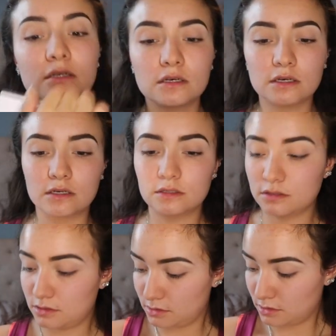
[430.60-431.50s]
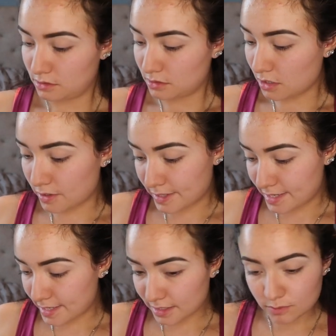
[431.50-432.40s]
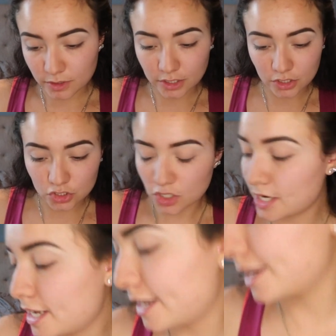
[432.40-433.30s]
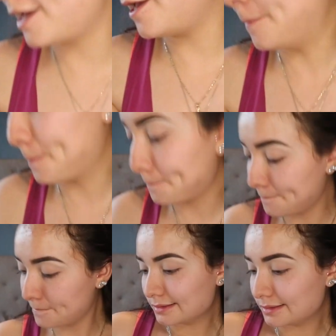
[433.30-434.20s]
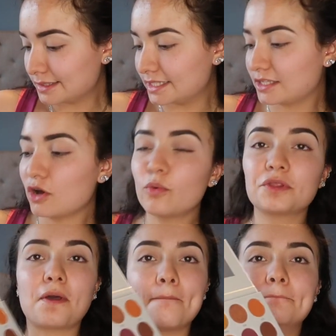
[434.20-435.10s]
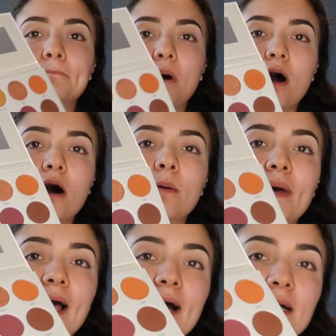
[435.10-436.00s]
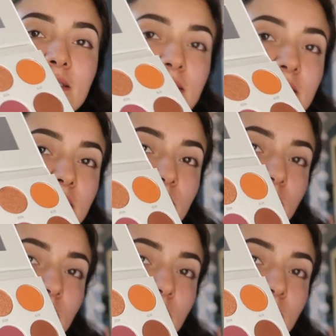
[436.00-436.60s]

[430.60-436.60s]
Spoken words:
Oh. Alright, next we're gonna try, let's go with Bomb Ass, this